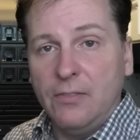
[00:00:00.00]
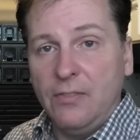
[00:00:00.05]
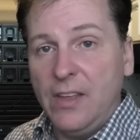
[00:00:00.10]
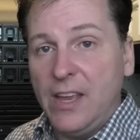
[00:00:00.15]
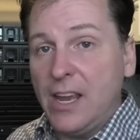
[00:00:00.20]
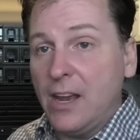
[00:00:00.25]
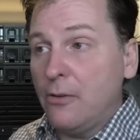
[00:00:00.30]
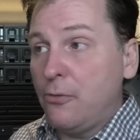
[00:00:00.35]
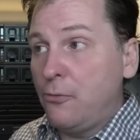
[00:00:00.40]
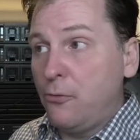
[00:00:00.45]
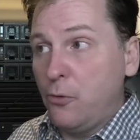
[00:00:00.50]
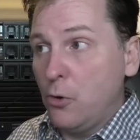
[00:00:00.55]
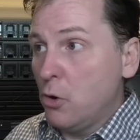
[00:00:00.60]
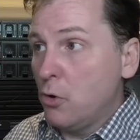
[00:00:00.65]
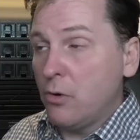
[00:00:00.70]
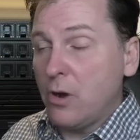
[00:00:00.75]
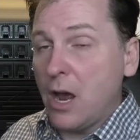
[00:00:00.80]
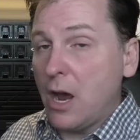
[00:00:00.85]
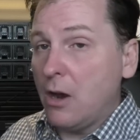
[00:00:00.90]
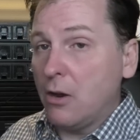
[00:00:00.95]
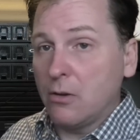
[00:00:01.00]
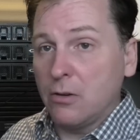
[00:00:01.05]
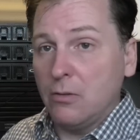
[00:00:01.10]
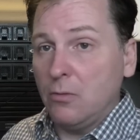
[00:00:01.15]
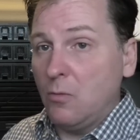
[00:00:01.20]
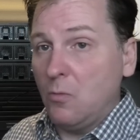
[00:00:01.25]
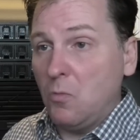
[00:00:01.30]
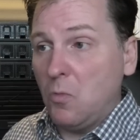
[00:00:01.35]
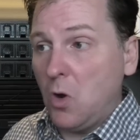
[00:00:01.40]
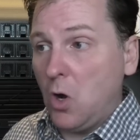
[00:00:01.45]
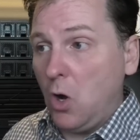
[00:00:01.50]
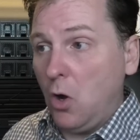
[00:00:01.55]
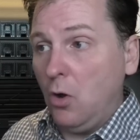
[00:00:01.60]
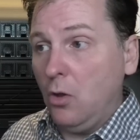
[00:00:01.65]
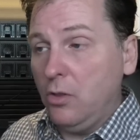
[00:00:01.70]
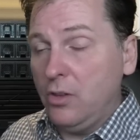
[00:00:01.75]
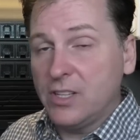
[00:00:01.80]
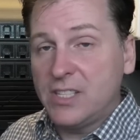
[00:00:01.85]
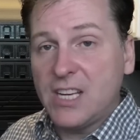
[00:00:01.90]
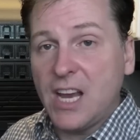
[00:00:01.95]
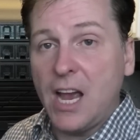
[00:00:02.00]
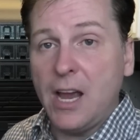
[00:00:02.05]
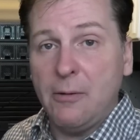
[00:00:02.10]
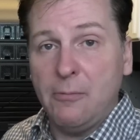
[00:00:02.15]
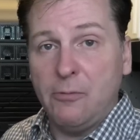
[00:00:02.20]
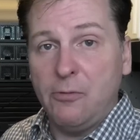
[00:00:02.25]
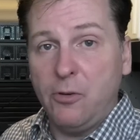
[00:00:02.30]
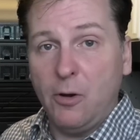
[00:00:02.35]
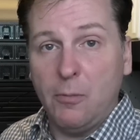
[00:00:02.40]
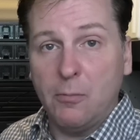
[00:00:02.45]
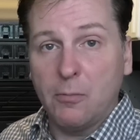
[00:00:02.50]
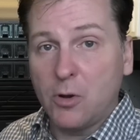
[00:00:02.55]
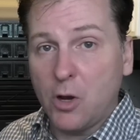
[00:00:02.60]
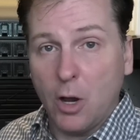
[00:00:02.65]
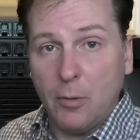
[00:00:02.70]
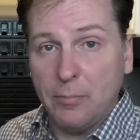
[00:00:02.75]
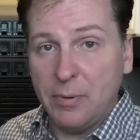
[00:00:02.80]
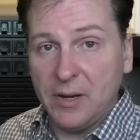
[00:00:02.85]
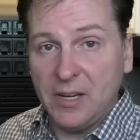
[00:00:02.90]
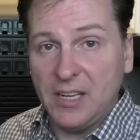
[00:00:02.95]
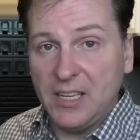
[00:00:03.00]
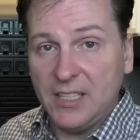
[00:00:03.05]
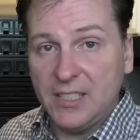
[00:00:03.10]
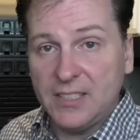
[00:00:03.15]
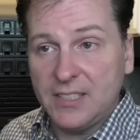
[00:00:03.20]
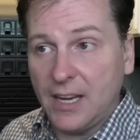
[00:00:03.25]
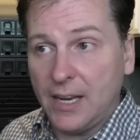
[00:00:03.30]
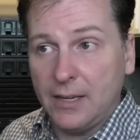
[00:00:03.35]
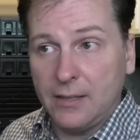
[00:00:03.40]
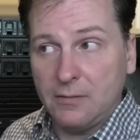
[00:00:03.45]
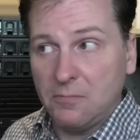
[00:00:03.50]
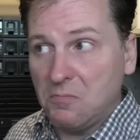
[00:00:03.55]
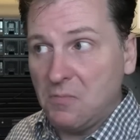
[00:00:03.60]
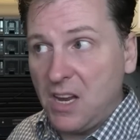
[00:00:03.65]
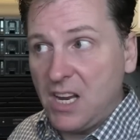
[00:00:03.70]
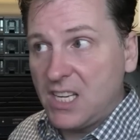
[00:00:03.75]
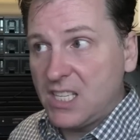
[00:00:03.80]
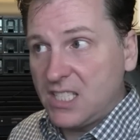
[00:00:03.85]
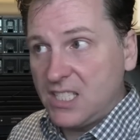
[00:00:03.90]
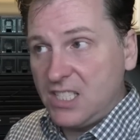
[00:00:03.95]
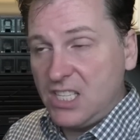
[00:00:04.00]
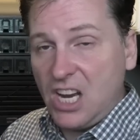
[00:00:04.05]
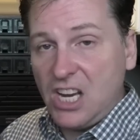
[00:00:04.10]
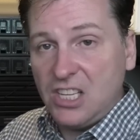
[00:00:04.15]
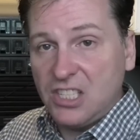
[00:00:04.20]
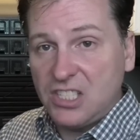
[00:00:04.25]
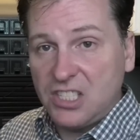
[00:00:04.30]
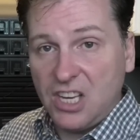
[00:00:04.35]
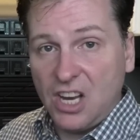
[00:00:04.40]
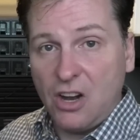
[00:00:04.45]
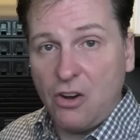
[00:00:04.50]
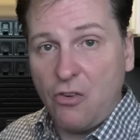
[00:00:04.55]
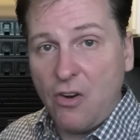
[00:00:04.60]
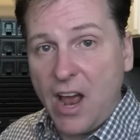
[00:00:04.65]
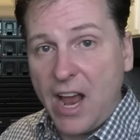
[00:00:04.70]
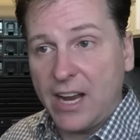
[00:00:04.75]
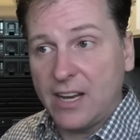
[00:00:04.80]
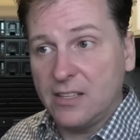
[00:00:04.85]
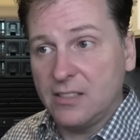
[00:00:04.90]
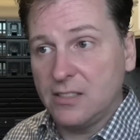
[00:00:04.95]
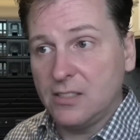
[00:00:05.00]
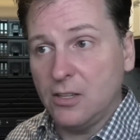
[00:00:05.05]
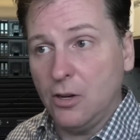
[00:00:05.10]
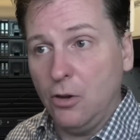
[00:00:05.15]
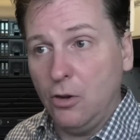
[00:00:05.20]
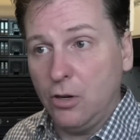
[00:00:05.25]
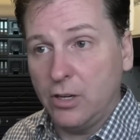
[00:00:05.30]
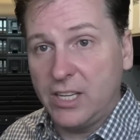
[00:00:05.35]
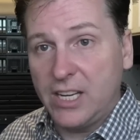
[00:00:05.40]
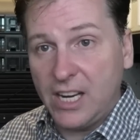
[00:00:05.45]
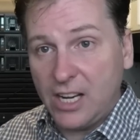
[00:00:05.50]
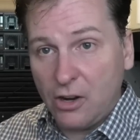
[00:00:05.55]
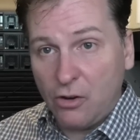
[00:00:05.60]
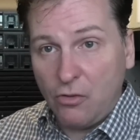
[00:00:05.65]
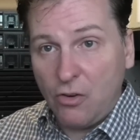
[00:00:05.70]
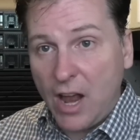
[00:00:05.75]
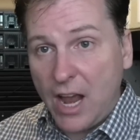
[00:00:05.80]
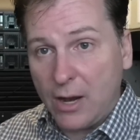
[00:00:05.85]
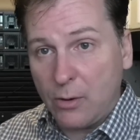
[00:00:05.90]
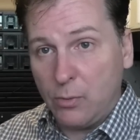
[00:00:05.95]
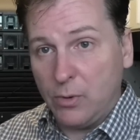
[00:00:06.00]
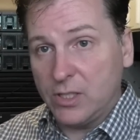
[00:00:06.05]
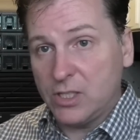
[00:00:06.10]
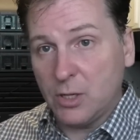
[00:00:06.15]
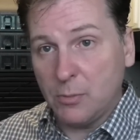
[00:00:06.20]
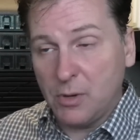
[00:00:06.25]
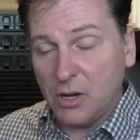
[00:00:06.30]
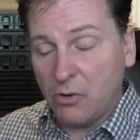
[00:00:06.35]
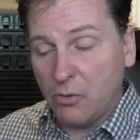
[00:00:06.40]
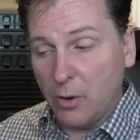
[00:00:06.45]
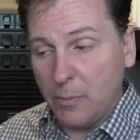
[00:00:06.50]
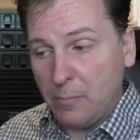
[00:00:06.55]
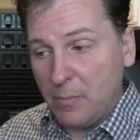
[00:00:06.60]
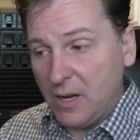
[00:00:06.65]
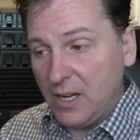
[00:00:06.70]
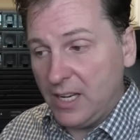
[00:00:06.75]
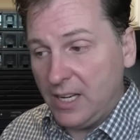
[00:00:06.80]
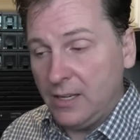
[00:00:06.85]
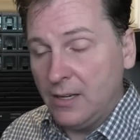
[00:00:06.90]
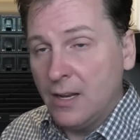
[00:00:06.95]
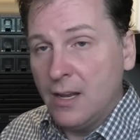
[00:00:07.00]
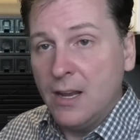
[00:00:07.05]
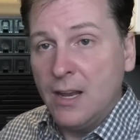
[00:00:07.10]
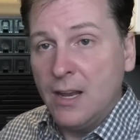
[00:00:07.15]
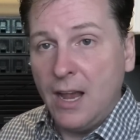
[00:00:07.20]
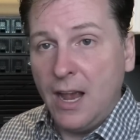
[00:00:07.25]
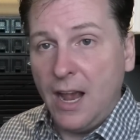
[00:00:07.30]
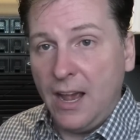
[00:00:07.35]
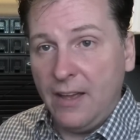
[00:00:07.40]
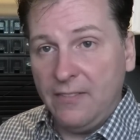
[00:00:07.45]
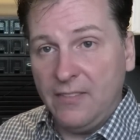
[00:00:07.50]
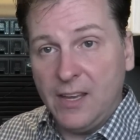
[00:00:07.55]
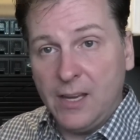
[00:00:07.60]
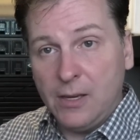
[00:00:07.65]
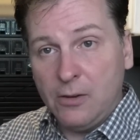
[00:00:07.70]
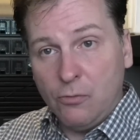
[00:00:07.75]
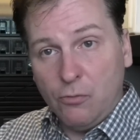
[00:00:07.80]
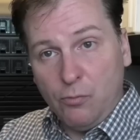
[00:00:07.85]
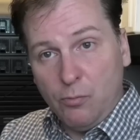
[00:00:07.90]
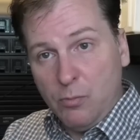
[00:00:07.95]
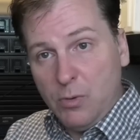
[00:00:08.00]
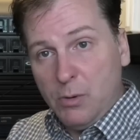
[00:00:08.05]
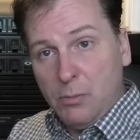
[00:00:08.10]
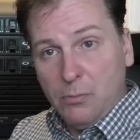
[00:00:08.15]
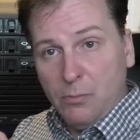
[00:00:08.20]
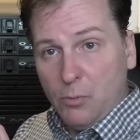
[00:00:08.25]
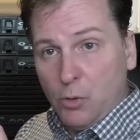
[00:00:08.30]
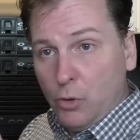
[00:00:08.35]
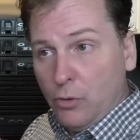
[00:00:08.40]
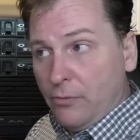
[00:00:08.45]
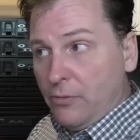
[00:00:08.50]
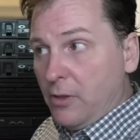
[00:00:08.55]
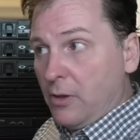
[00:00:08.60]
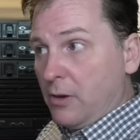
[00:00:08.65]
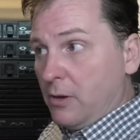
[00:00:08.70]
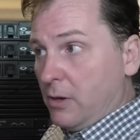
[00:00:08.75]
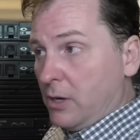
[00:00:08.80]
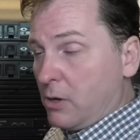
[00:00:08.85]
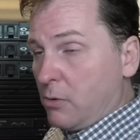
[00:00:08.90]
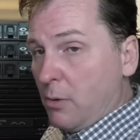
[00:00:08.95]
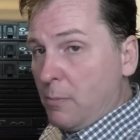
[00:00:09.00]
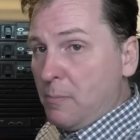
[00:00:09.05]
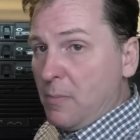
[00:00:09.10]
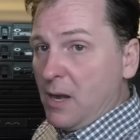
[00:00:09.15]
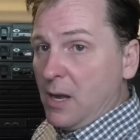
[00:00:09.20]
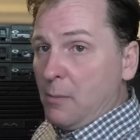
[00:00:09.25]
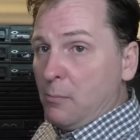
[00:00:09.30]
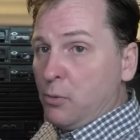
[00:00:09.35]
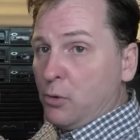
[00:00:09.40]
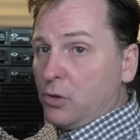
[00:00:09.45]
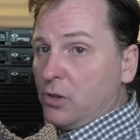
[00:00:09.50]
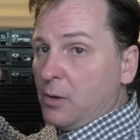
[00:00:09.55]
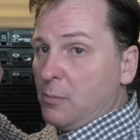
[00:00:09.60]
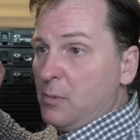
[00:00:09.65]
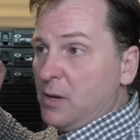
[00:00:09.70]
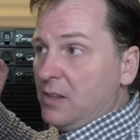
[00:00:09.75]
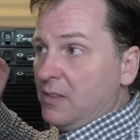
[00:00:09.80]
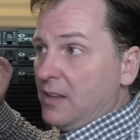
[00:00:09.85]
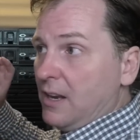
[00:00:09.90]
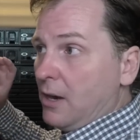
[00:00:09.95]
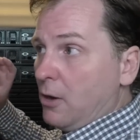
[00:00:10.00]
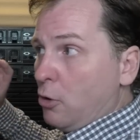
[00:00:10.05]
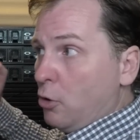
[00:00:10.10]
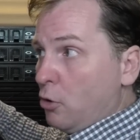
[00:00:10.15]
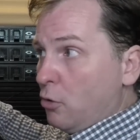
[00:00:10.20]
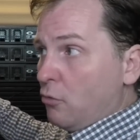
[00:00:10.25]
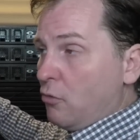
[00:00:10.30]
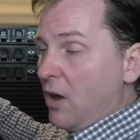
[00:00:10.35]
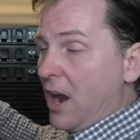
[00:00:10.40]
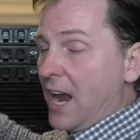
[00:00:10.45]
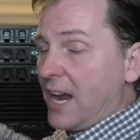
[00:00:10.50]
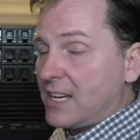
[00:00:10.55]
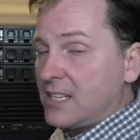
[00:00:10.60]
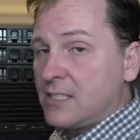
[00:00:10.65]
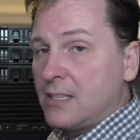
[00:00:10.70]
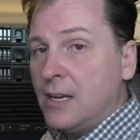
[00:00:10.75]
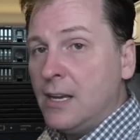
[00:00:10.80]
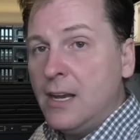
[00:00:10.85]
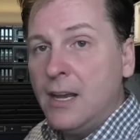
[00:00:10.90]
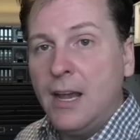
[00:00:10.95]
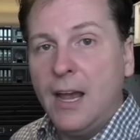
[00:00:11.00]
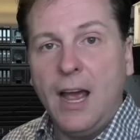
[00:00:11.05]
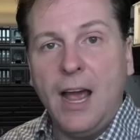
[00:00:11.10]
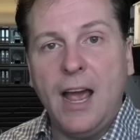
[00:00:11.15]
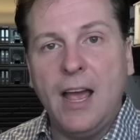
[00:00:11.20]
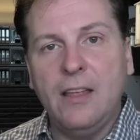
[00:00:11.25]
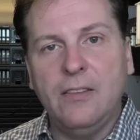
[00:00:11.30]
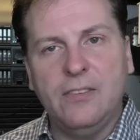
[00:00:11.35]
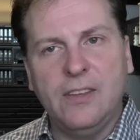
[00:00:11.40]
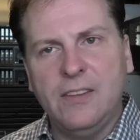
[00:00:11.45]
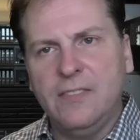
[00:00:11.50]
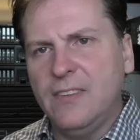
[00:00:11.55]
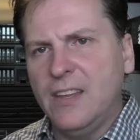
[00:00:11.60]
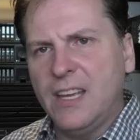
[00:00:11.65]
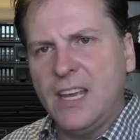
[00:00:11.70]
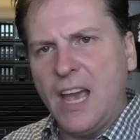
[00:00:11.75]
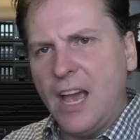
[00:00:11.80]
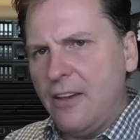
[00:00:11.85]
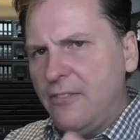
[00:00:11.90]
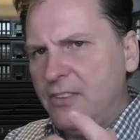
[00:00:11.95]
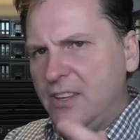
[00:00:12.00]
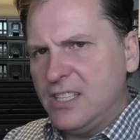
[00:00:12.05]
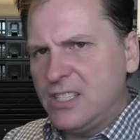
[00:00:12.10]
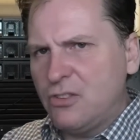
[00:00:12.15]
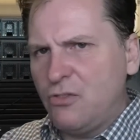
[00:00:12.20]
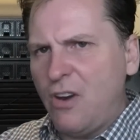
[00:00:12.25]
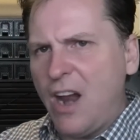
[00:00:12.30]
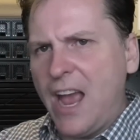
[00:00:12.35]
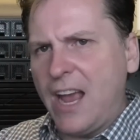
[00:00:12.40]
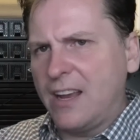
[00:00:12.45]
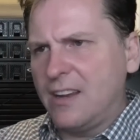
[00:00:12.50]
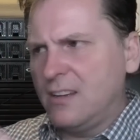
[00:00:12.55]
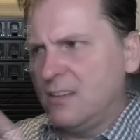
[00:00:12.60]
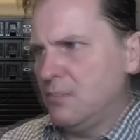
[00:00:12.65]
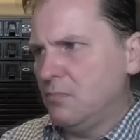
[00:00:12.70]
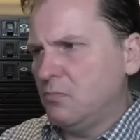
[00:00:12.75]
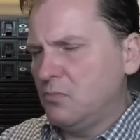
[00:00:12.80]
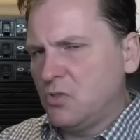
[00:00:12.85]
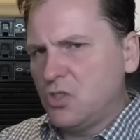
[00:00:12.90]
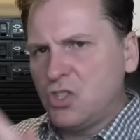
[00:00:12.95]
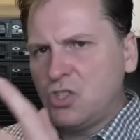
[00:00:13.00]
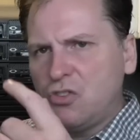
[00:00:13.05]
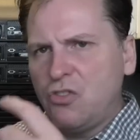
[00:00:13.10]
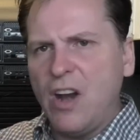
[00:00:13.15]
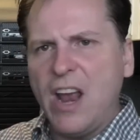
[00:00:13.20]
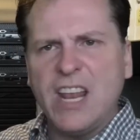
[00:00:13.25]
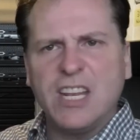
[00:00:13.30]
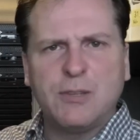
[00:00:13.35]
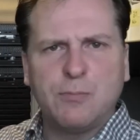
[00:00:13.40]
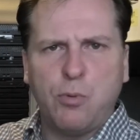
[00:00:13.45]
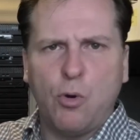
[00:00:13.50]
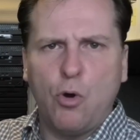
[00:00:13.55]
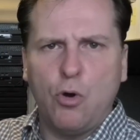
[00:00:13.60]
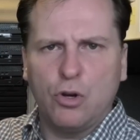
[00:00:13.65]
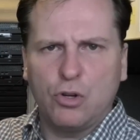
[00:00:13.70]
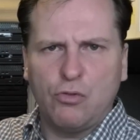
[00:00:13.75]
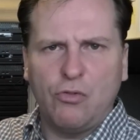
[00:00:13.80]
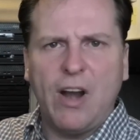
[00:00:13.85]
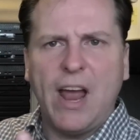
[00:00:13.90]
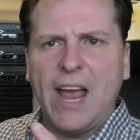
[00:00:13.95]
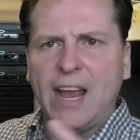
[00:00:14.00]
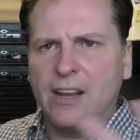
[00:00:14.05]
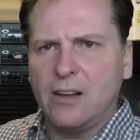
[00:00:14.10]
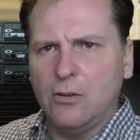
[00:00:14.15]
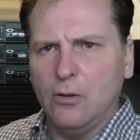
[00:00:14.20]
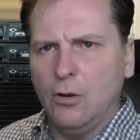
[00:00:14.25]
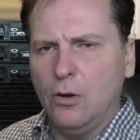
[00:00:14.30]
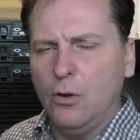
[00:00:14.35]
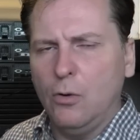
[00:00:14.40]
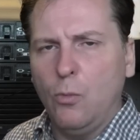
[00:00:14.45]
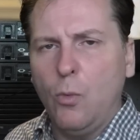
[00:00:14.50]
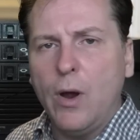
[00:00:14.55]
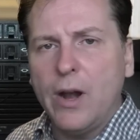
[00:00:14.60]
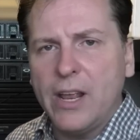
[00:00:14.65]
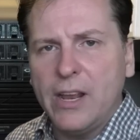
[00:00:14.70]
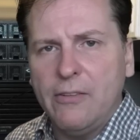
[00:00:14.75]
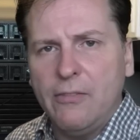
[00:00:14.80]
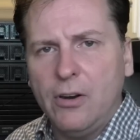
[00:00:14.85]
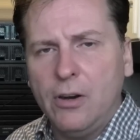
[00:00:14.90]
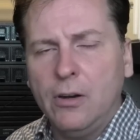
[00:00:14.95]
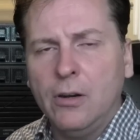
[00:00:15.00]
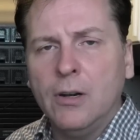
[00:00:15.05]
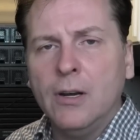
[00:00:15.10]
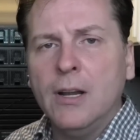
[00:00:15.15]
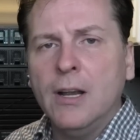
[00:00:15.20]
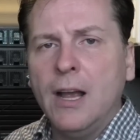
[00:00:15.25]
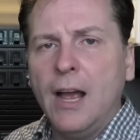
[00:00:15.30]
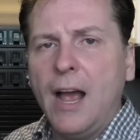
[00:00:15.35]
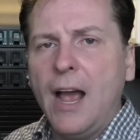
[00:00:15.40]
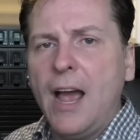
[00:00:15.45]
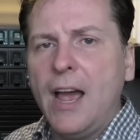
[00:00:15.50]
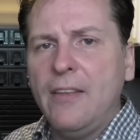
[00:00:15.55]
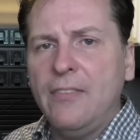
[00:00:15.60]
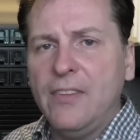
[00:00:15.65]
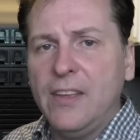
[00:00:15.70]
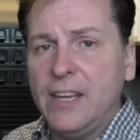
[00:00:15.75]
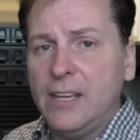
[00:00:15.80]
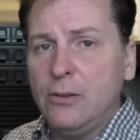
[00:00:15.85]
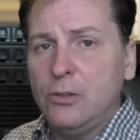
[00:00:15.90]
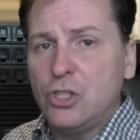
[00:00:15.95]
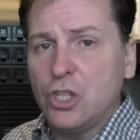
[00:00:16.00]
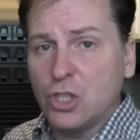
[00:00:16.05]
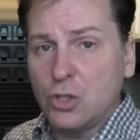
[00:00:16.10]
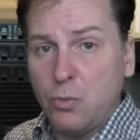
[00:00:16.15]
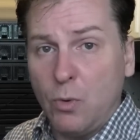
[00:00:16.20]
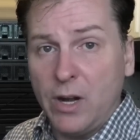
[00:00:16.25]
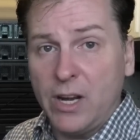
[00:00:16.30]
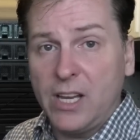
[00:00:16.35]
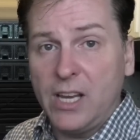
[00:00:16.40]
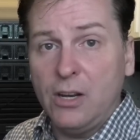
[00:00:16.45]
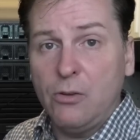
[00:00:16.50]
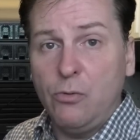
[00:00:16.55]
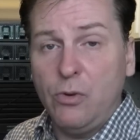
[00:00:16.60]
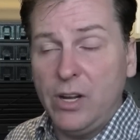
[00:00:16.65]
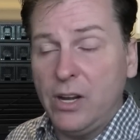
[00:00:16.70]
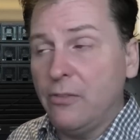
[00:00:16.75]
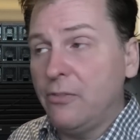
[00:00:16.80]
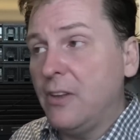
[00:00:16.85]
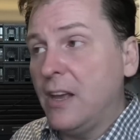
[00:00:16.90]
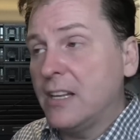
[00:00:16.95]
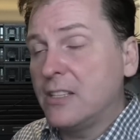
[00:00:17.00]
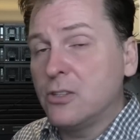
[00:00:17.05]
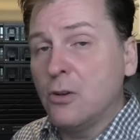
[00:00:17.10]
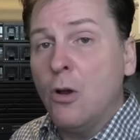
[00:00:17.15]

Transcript: They are thrown out all the time from companies that exchange their racks or get a rack with some equipment in, and they move the equipment and put them in their own racks, and then they have this rack, transport rack or whatever, and they just want to get rid of that.